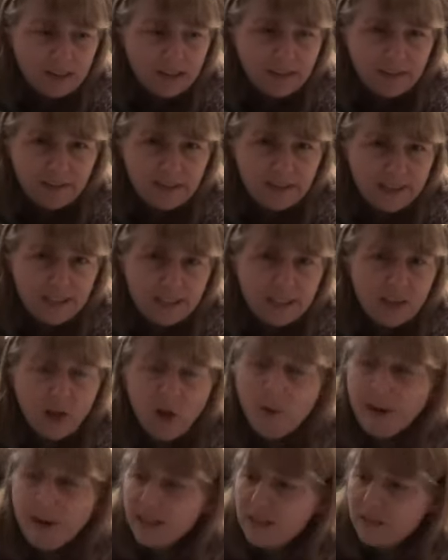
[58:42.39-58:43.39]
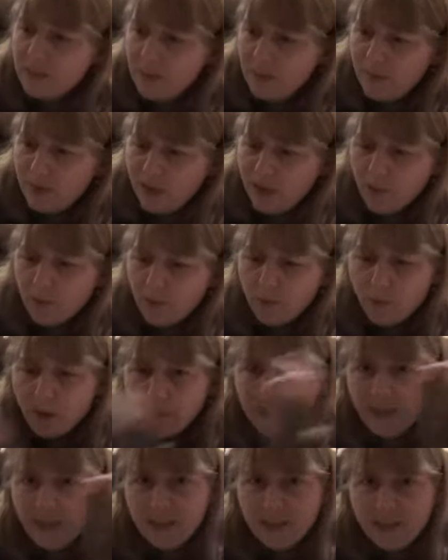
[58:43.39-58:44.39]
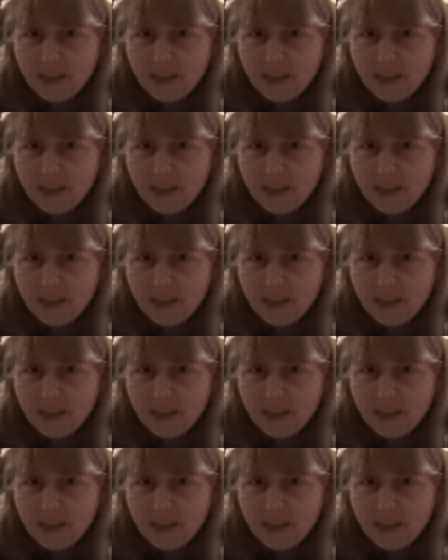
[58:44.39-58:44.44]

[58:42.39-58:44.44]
this is owing to me being a woman,